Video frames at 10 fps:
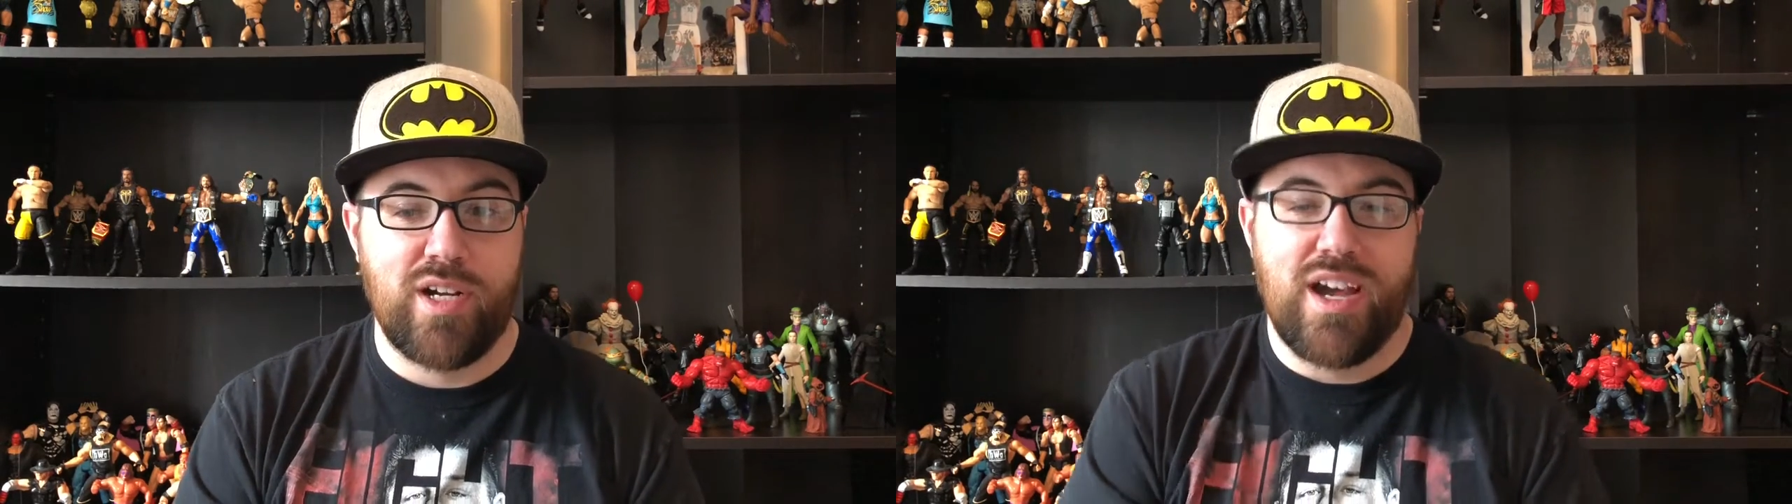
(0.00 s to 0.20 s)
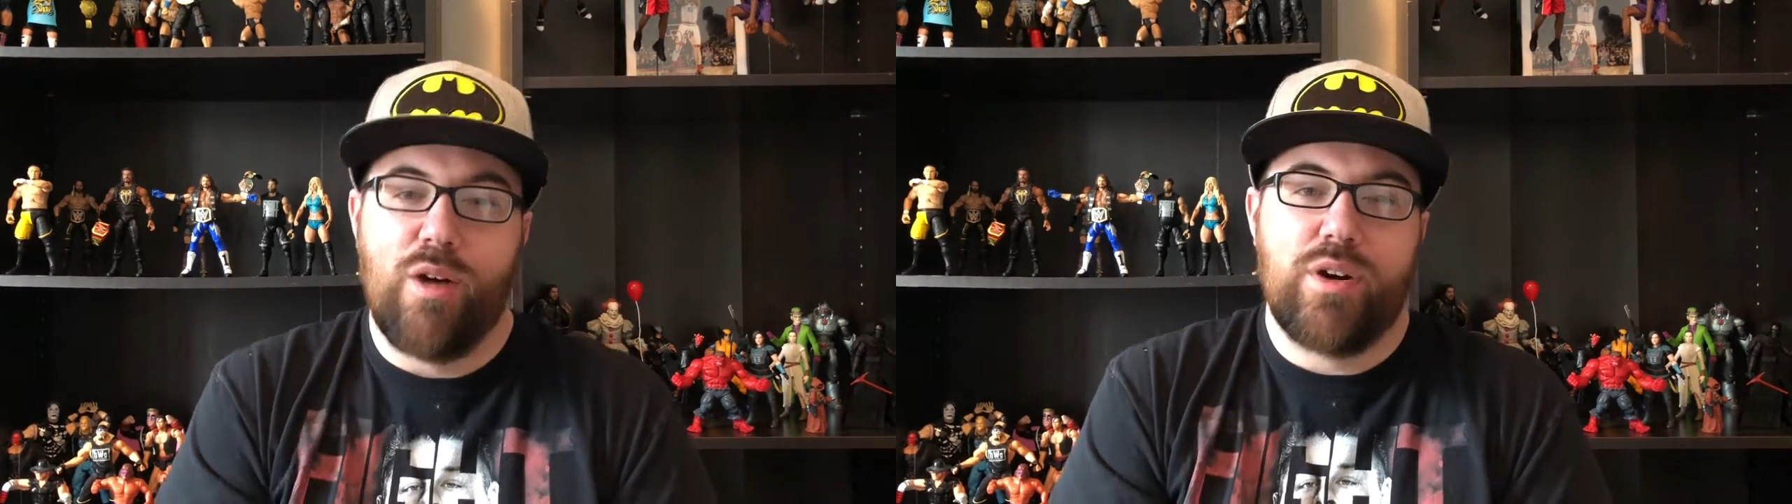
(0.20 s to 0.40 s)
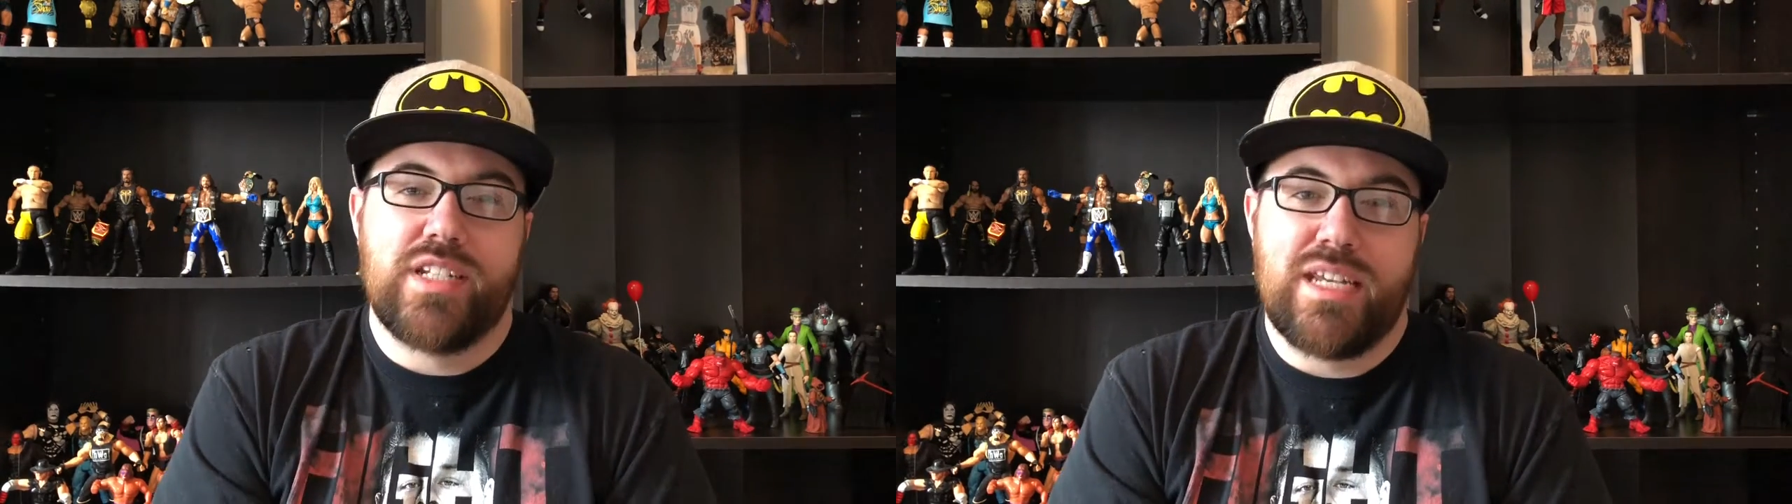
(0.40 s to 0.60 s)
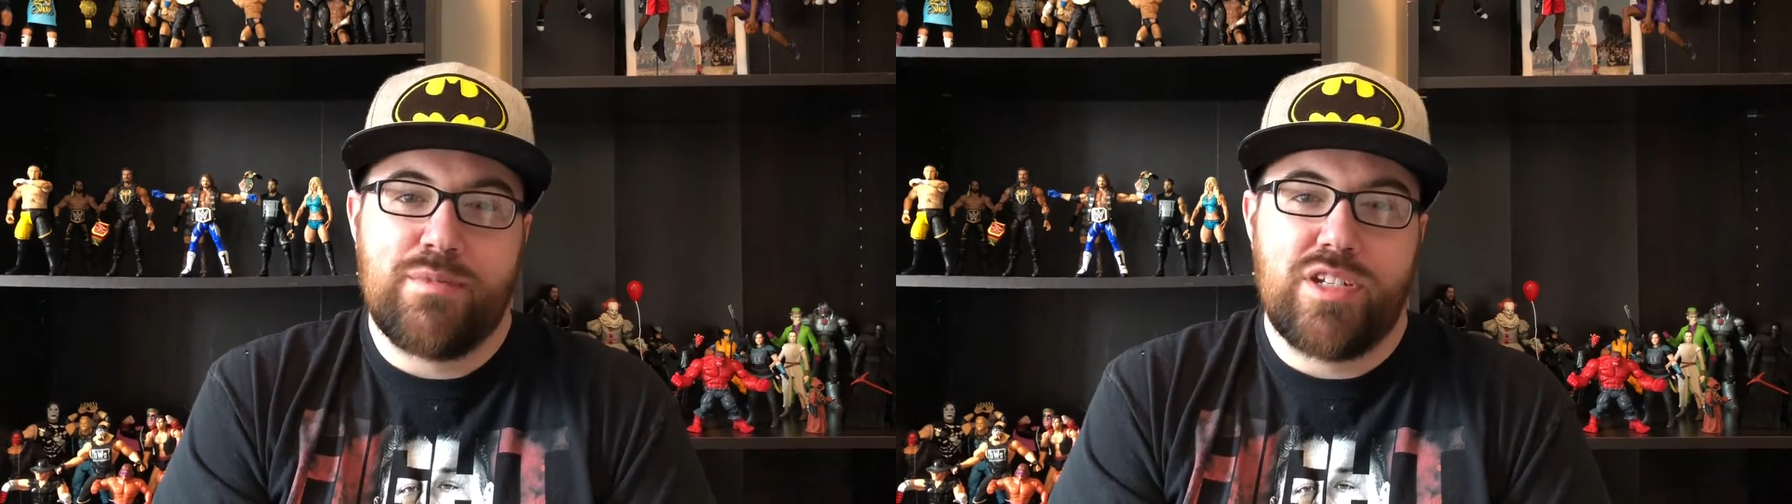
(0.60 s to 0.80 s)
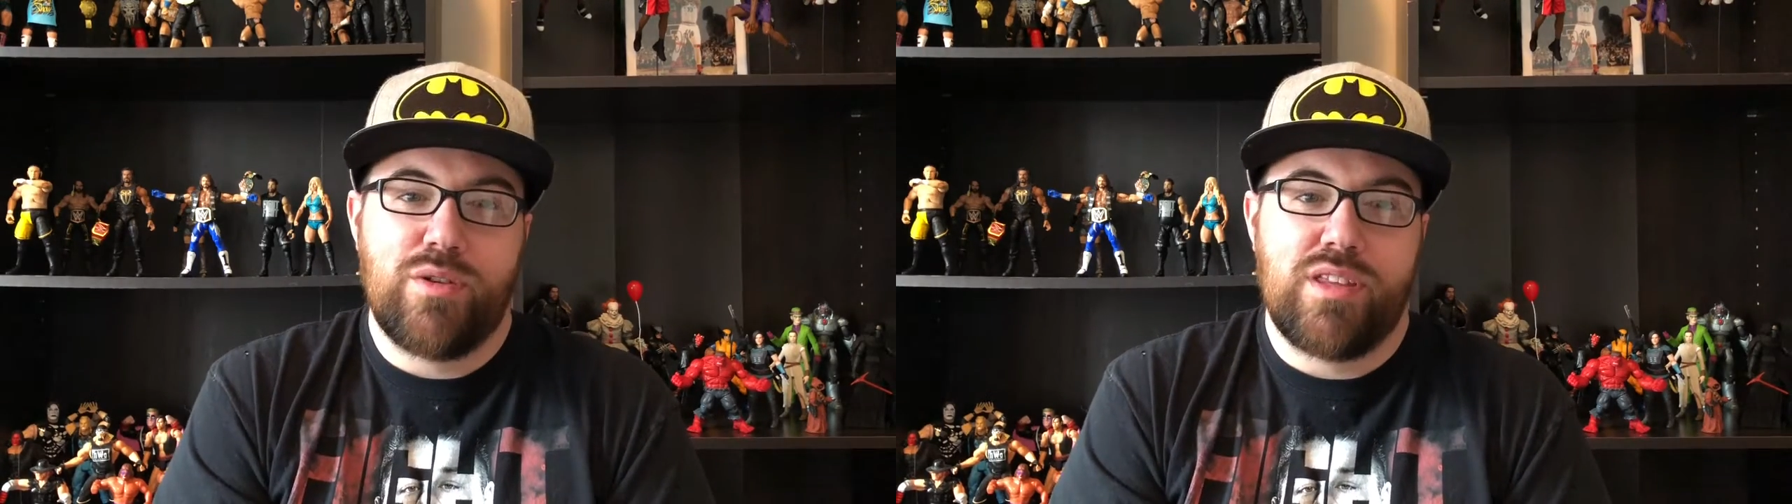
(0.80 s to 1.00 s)
And what
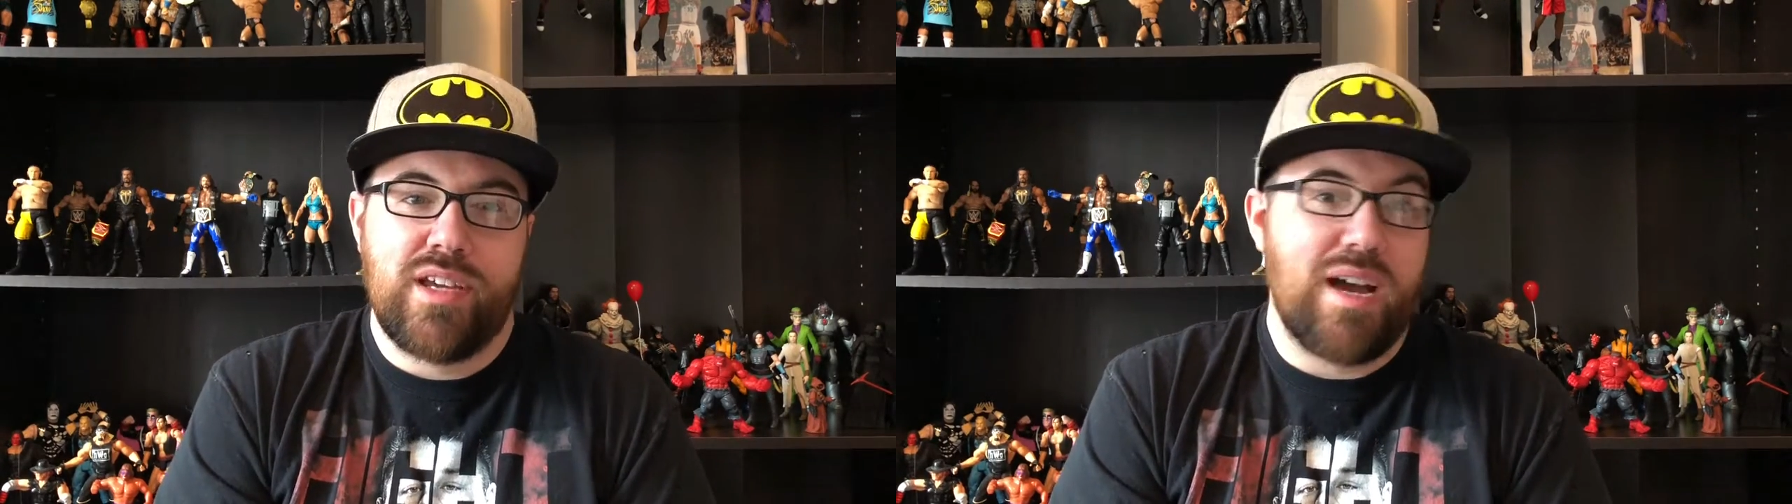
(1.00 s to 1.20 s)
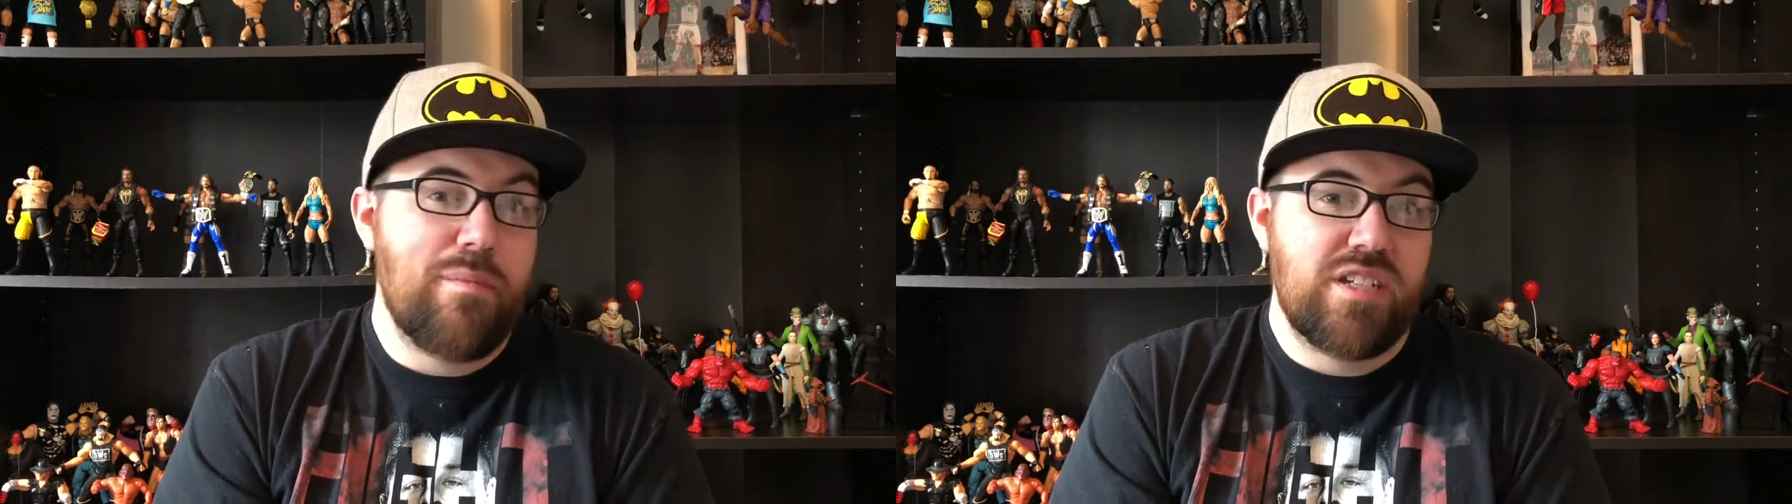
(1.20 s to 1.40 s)
teams do you think I'm